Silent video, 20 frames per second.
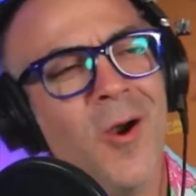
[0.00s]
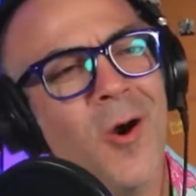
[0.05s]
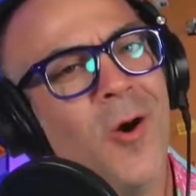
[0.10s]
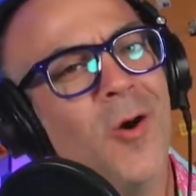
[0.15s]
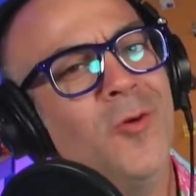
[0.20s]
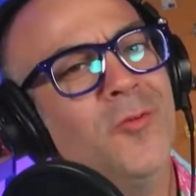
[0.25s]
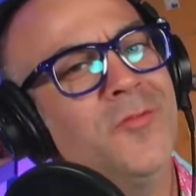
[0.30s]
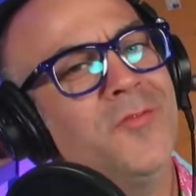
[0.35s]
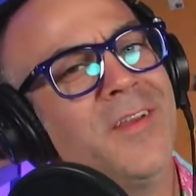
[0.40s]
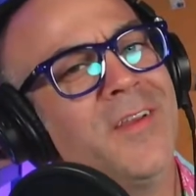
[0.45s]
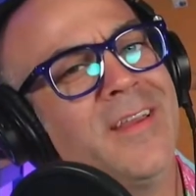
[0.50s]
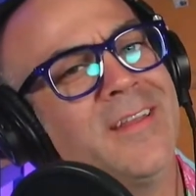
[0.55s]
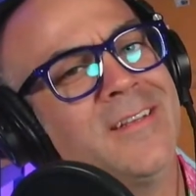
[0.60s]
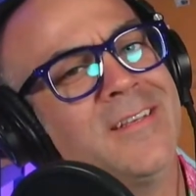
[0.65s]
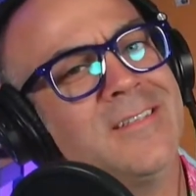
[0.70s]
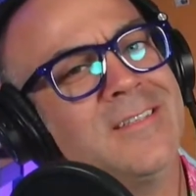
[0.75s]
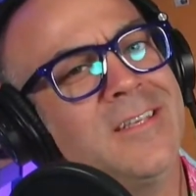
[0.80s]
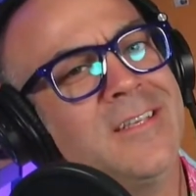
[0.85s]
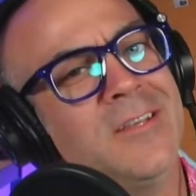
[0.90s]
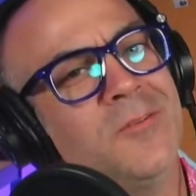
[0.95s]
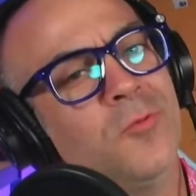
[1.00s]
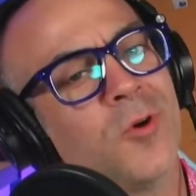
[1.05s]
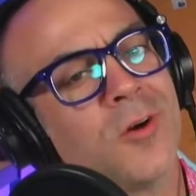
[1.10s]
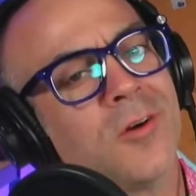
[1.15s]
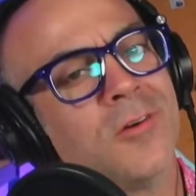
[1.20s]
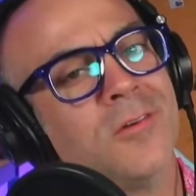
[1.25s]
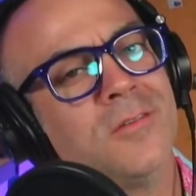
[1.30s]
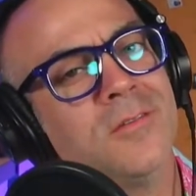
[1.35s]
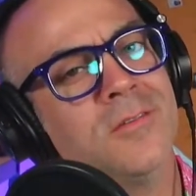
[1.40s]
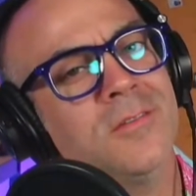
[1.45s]
Oh, fantasy
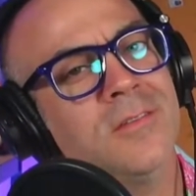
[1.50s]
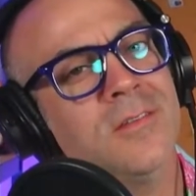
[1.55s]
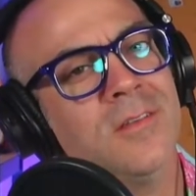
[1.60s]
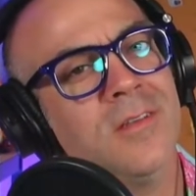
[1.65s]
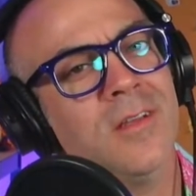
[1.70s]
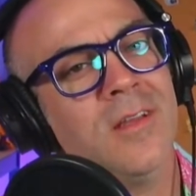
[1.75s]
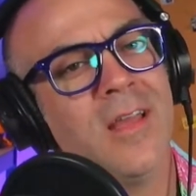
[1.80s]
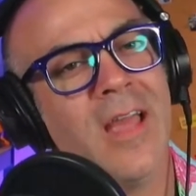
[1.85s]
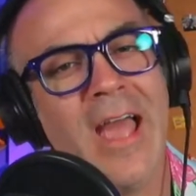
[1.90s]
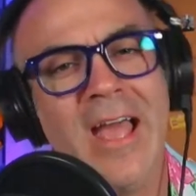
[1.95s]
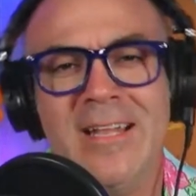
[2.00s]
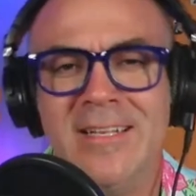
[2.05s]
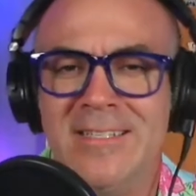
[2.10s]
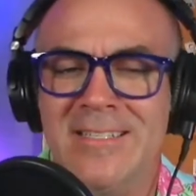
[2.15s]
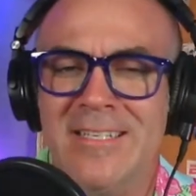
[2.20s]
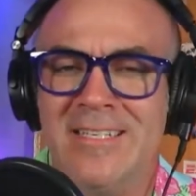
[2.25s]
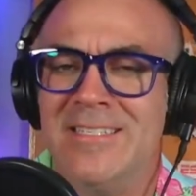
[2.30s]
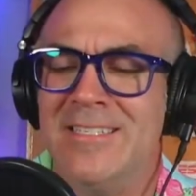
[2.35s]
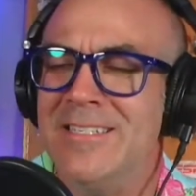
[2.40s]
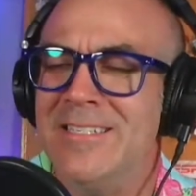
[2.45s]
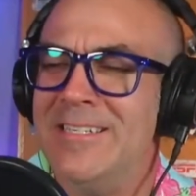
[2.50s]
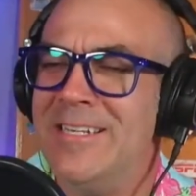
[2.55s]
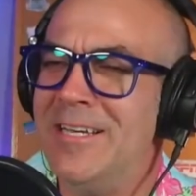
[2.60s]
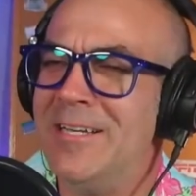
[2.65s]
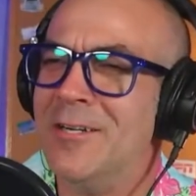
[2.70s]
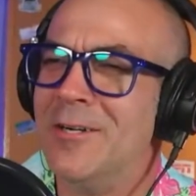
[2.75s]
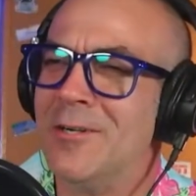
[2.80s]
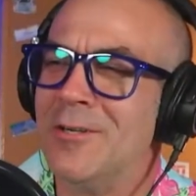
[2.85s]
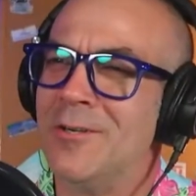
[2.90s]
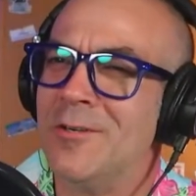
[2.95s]
world and Disney
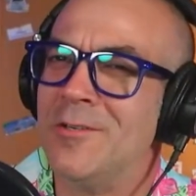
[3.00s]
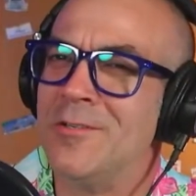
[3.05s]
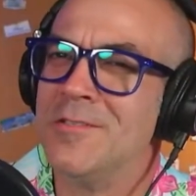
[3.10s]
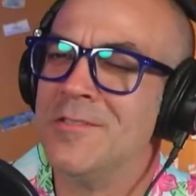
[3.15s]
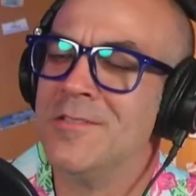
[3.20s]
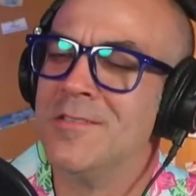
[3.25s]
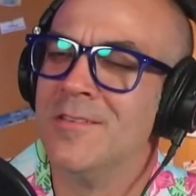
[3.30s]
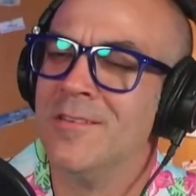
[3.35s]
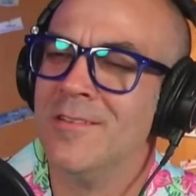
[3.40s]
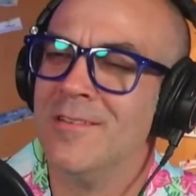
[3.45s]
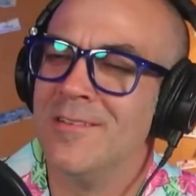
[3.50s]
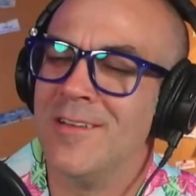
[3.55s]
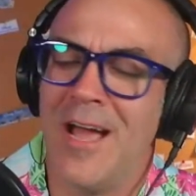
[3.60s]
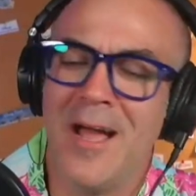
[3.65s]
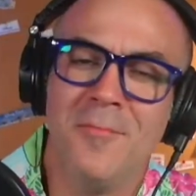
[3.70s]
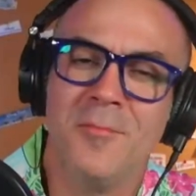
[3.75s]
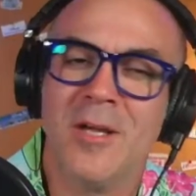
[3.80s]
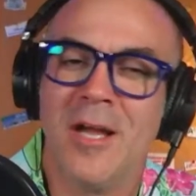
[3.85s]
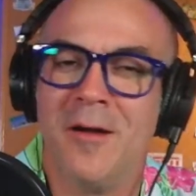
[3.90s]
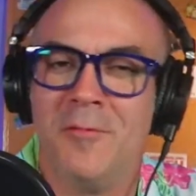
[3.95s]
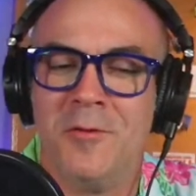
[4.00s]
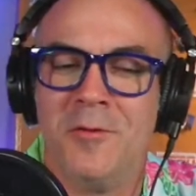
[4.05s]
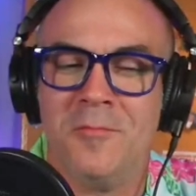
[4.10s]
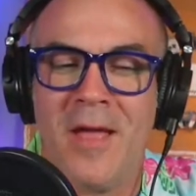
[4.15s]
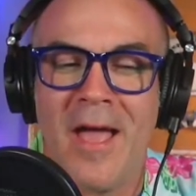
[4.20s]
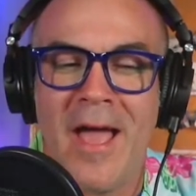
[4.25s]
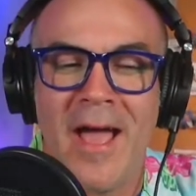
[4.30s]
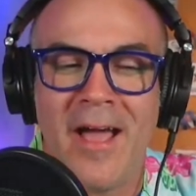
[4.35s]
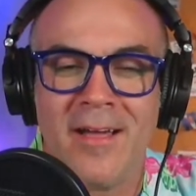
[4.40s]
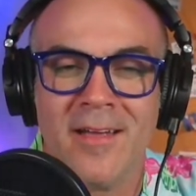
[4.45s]
girls, I'm coming
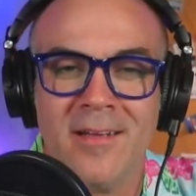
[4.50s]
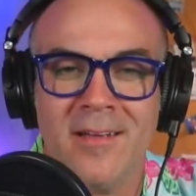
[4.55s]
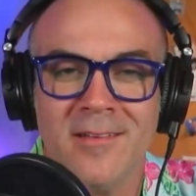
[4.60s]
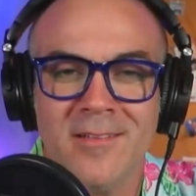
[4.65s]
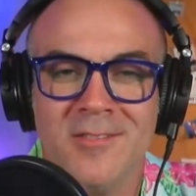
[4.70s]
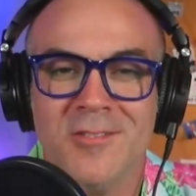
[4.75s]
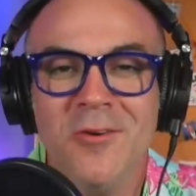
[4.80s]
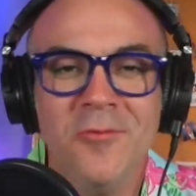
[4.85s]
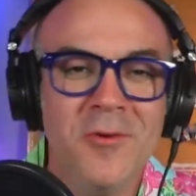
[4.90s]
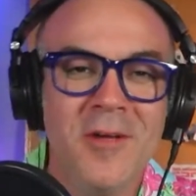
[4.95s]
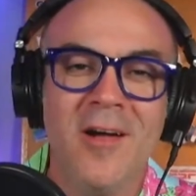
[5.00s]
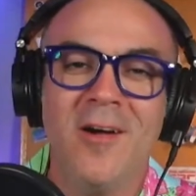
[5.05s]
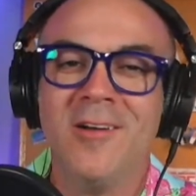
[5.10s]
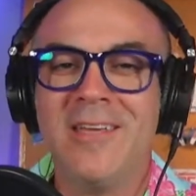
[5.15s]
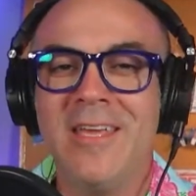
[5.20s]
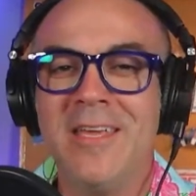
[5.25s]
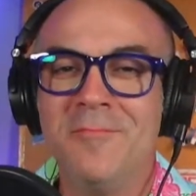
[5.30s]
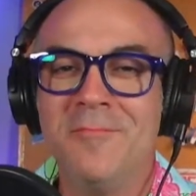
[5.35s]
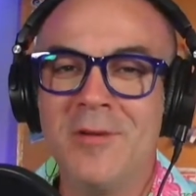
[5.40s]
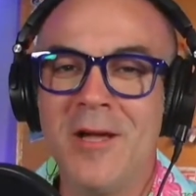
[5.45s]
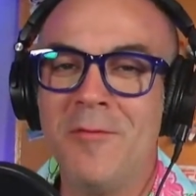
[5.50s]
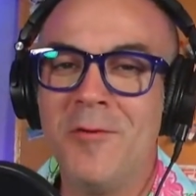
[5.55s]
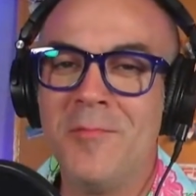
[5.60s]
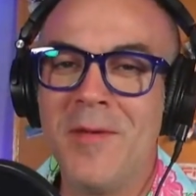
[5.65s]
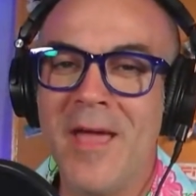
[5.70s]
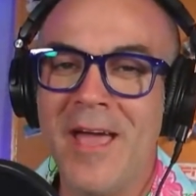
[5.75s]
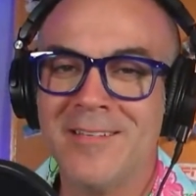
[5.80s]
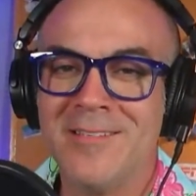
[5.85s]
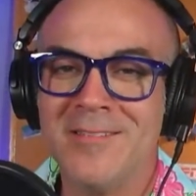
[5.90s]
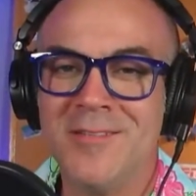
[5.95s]
back. Don't we all keep coming
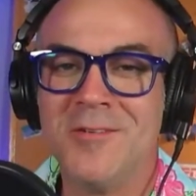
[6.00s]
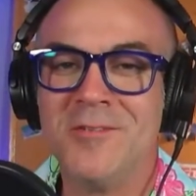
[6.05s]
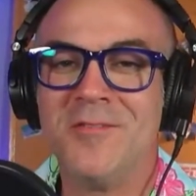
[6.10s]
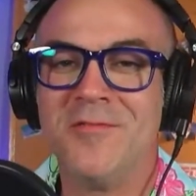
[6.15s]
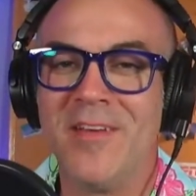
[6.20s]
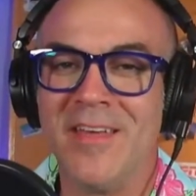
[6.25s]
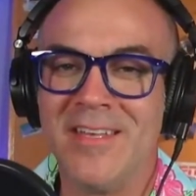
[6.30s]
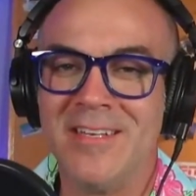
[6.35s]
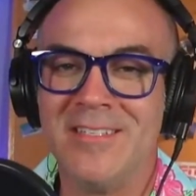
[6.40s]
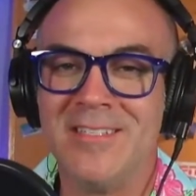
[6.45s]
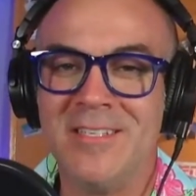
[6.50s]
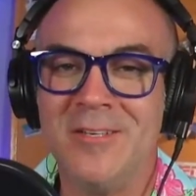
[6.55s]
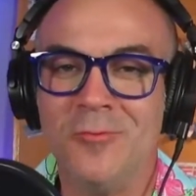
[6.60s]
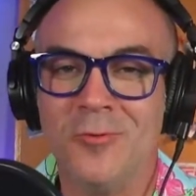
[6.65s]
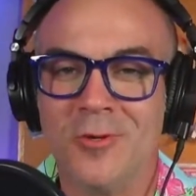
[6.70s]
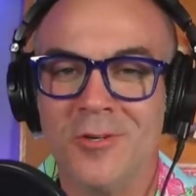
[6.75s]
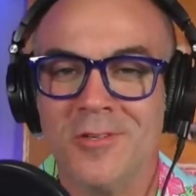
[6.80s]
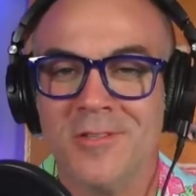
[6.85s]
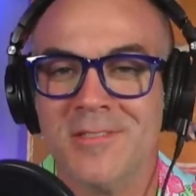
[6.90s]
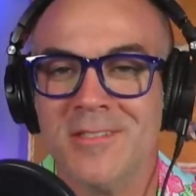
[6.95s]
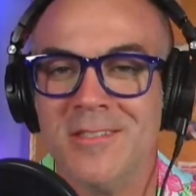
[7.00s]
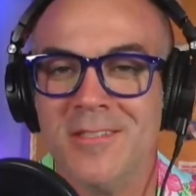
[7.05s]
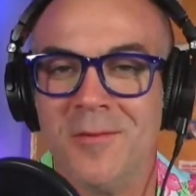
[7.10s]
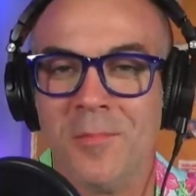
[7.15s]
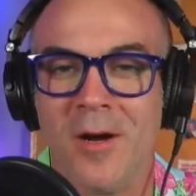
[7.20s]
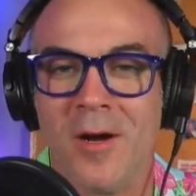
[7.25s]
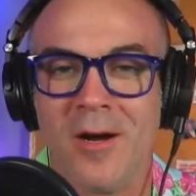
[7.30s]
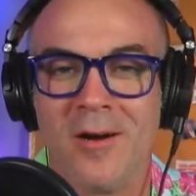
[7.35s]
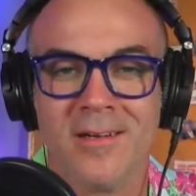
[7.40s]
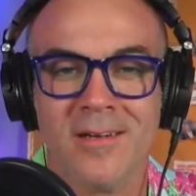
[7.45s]
back to those fantasy worlds in the
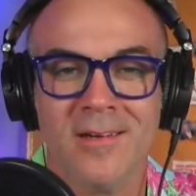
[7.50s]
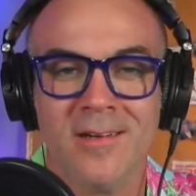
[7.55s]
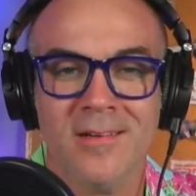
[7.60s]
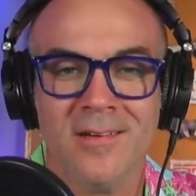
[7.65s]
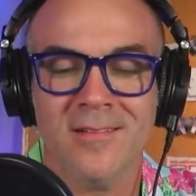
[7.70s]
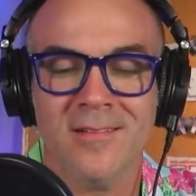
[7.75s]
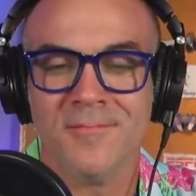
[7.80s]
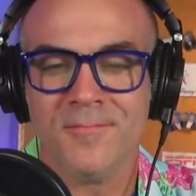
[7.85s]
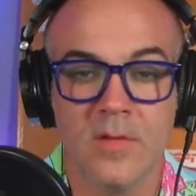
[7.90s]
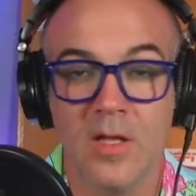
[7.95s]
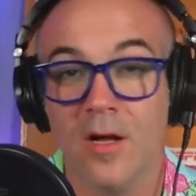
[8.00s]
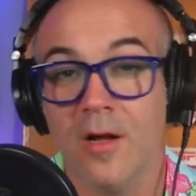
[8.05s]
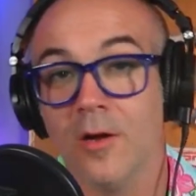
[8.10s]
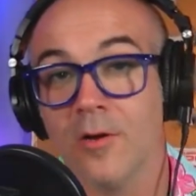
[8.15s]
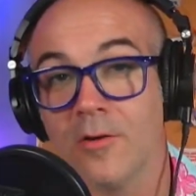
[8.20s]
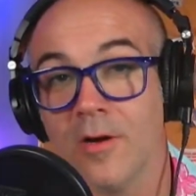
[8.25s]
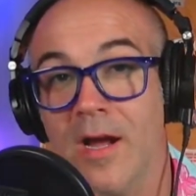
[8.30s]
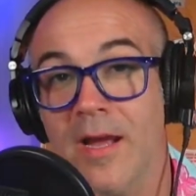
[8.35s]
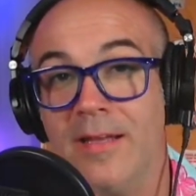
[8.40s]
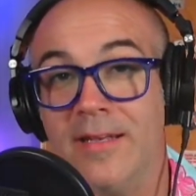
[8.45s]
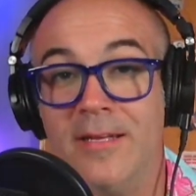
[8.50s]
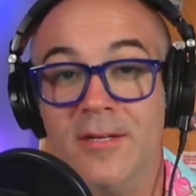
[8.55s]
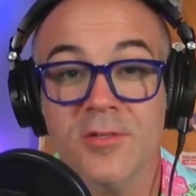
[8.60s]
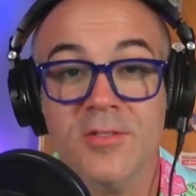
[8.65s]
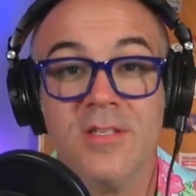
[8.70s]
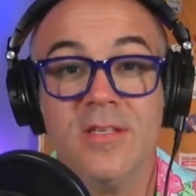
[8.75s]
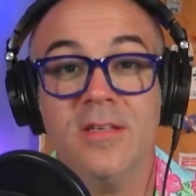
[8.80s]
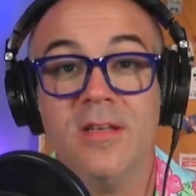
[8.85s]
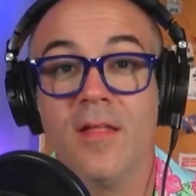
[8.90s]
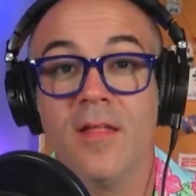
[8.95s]
park? All right,
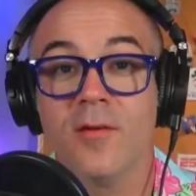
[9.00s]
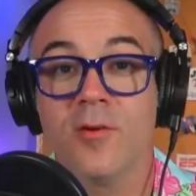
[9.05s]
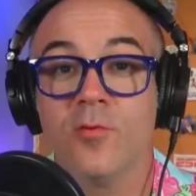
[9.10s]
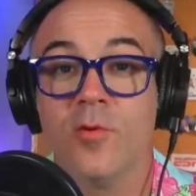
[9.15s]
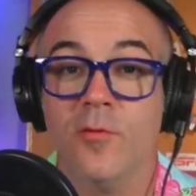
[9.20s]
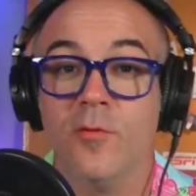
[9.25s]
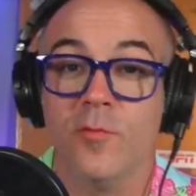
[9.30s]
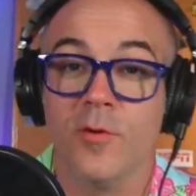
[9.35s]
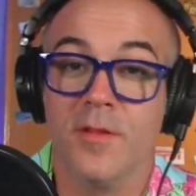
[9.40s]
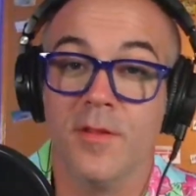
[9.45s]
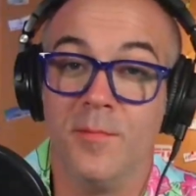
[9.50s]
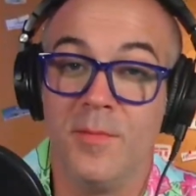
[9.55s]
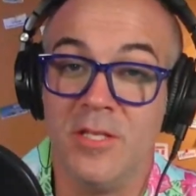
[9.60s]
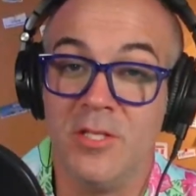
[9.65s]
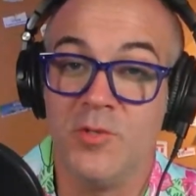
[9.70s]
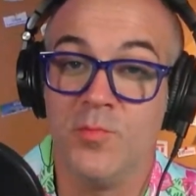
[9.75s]
here's another one where the Beach